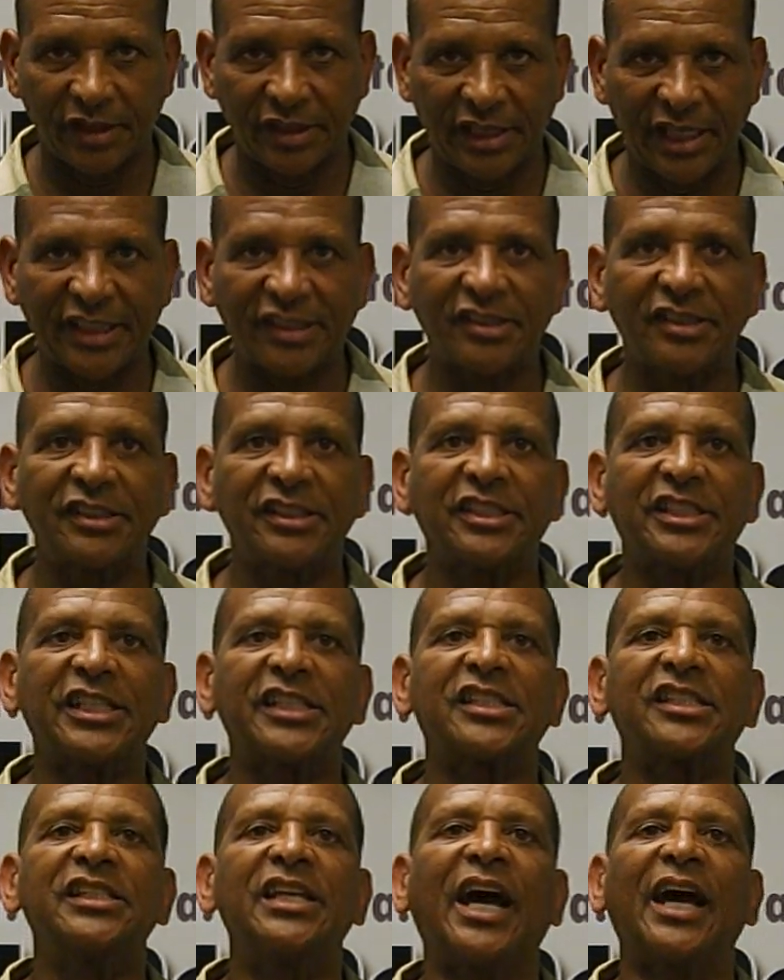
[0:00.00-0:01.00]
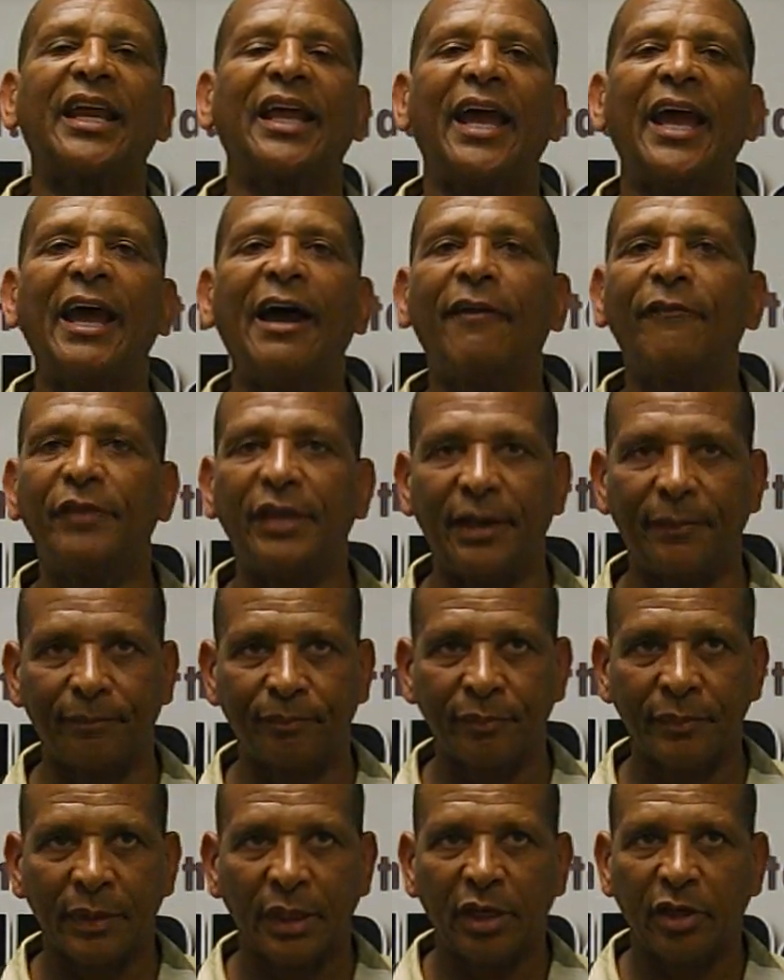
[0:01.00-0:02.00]
Let's just not have
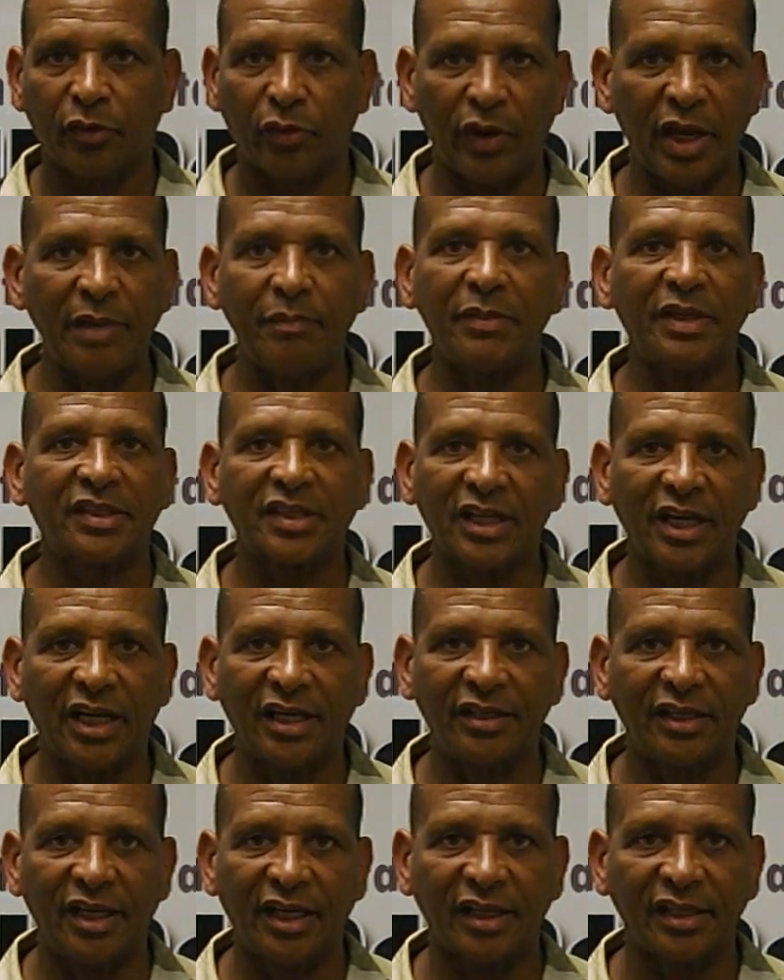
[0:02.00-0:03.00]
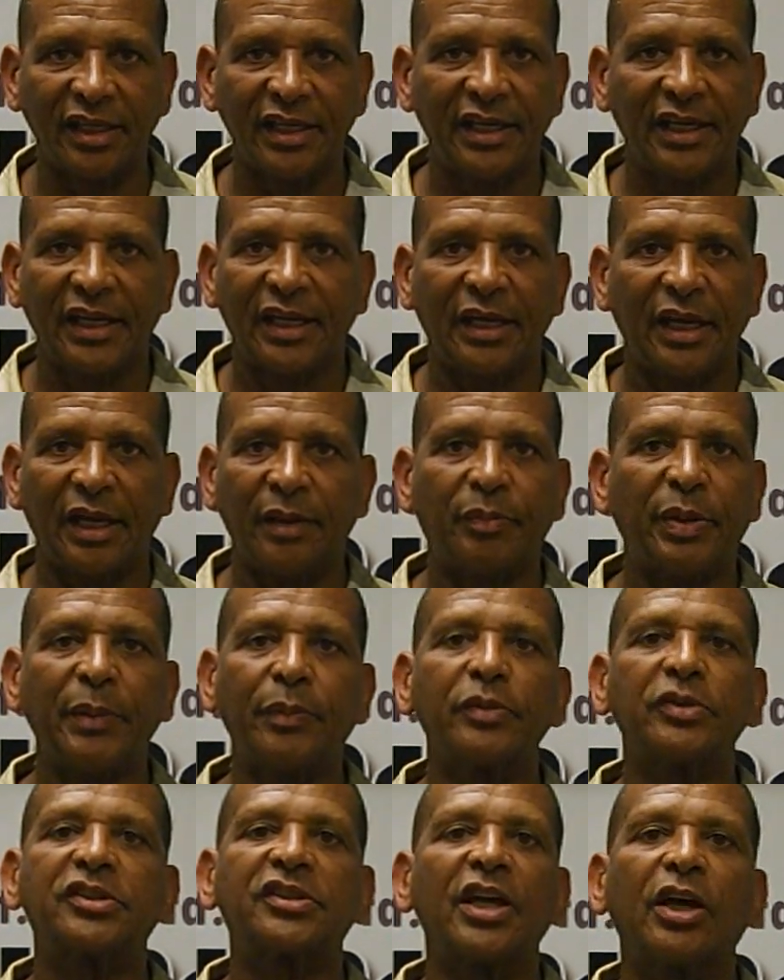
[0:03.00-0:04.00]
them create misconduct and
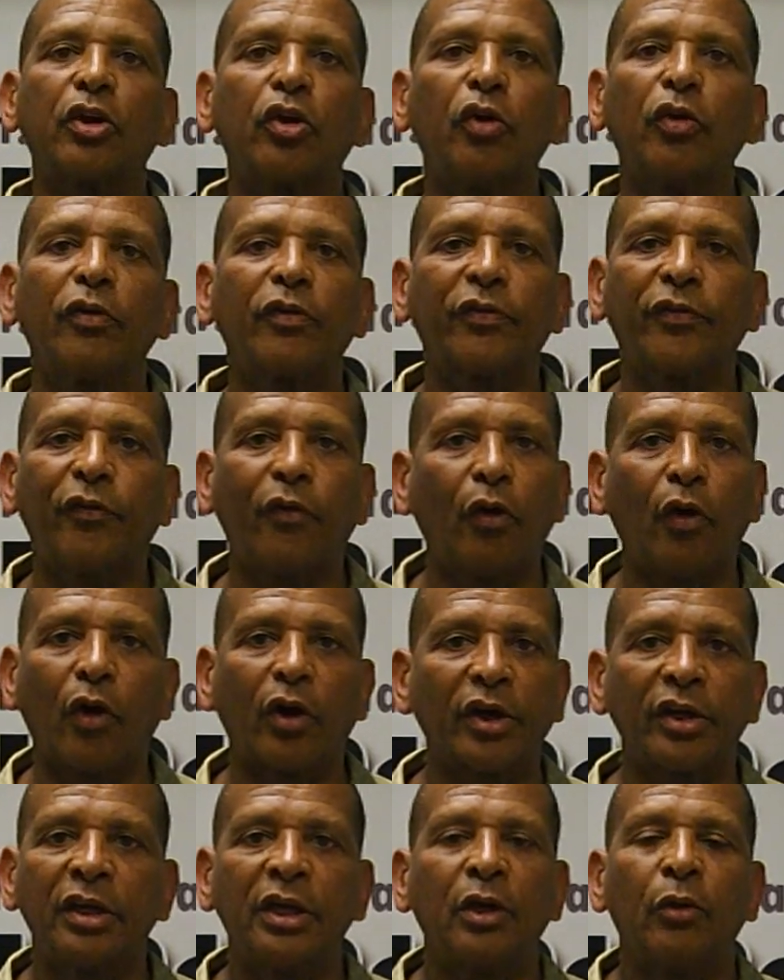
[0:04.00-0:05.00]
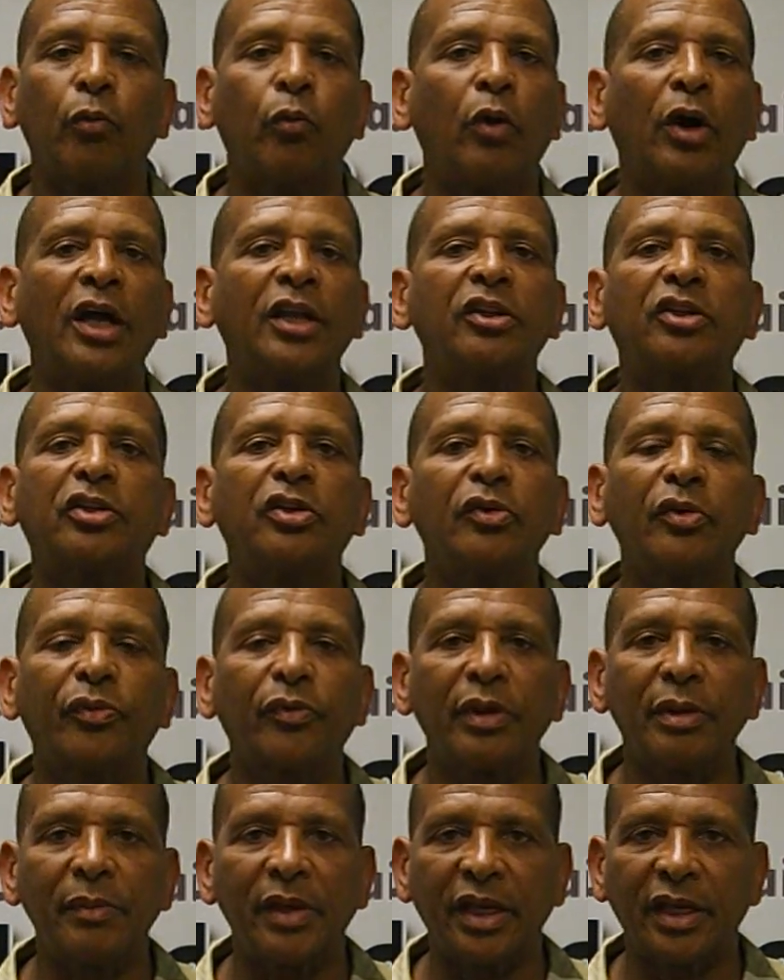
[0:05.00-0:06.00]
people settle for $1, $2,
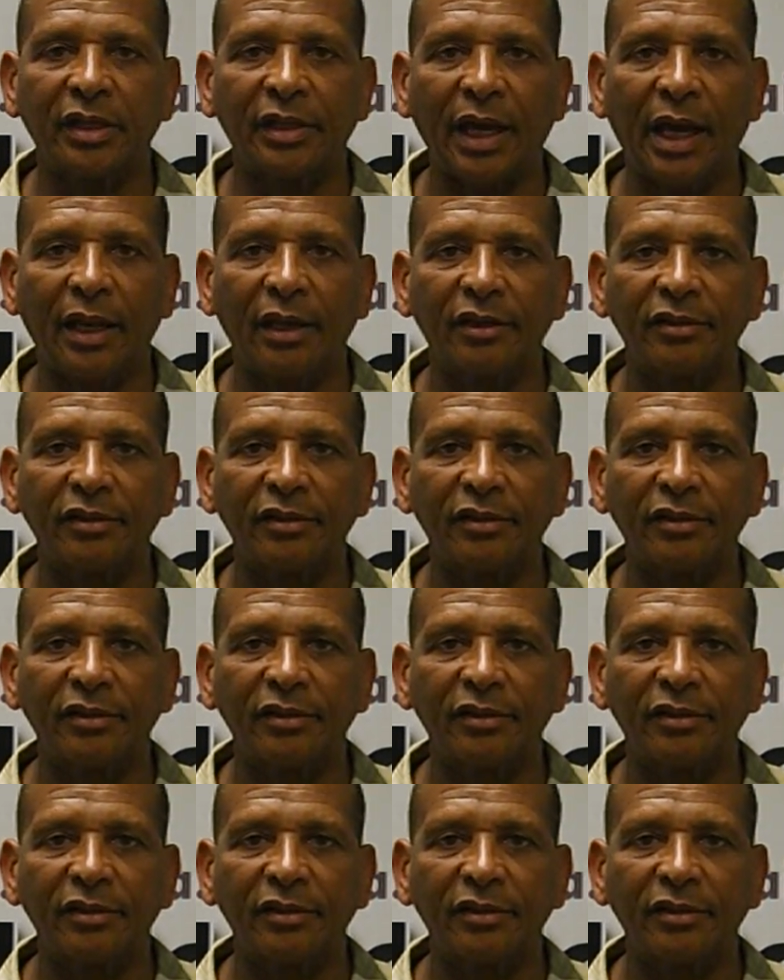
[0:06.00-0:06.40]
$3 million.